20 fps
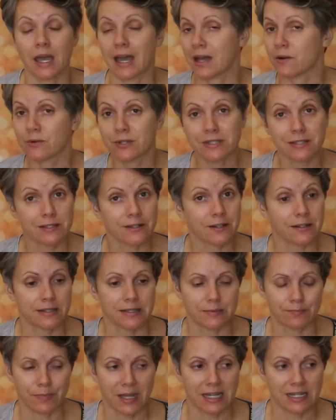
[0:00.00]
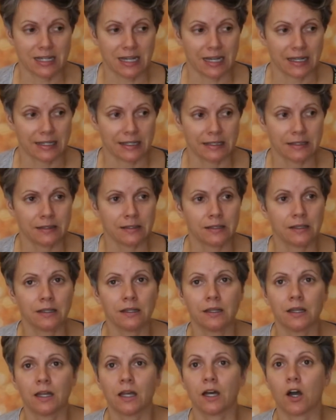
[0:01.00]
I wasn't on my diet
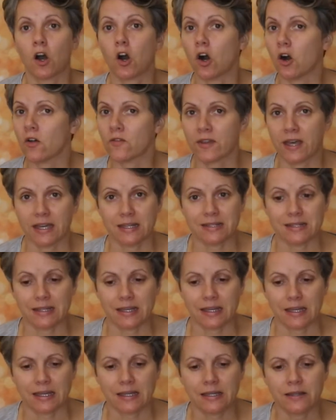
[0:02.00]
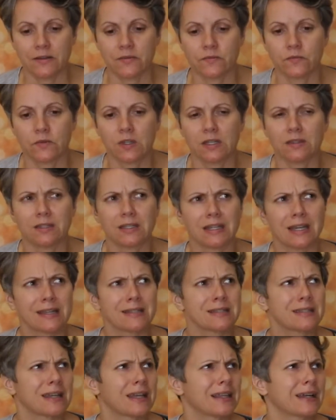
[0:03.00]
all that day. Then the
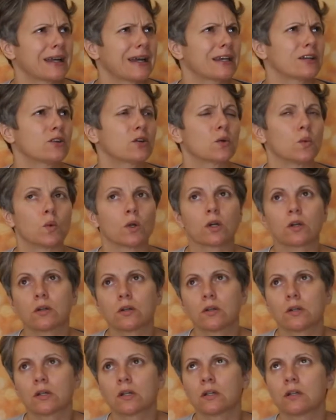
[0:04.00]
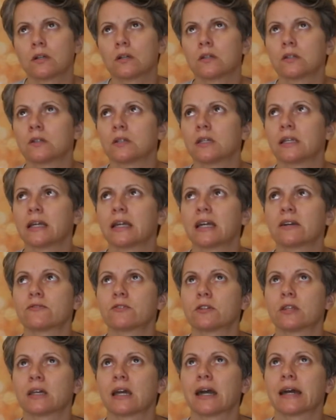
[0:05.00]
next day, I had to go to work. The day
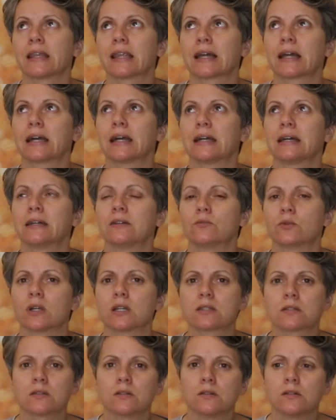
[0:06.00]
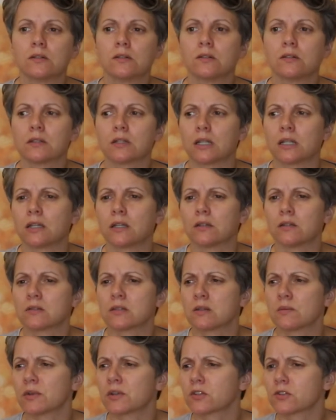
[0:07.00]
after that, like, I had wrestle and
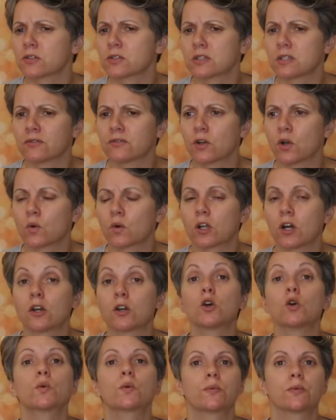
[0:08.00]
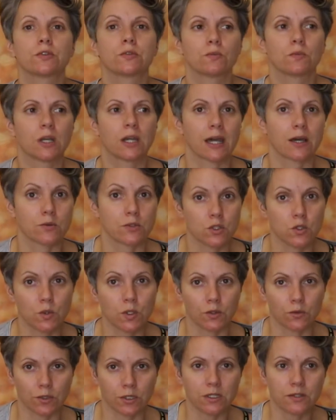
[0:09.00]
some other stuff going on. Oh, and I was
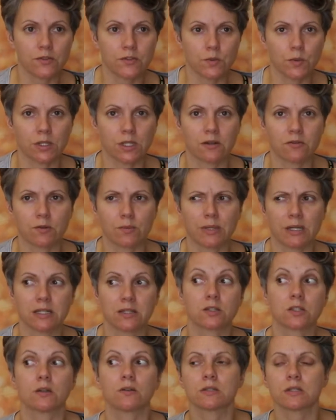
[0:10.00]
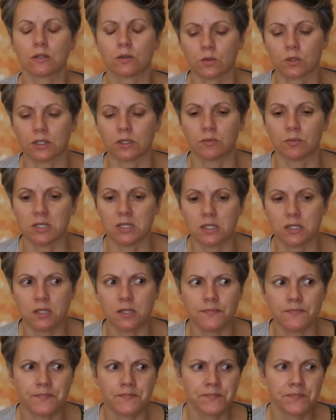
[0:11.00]
doing reefs with everybody, so I was, like, really
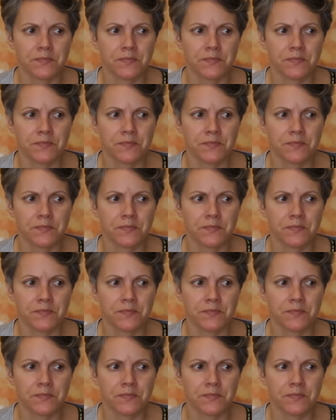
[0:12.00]
busy.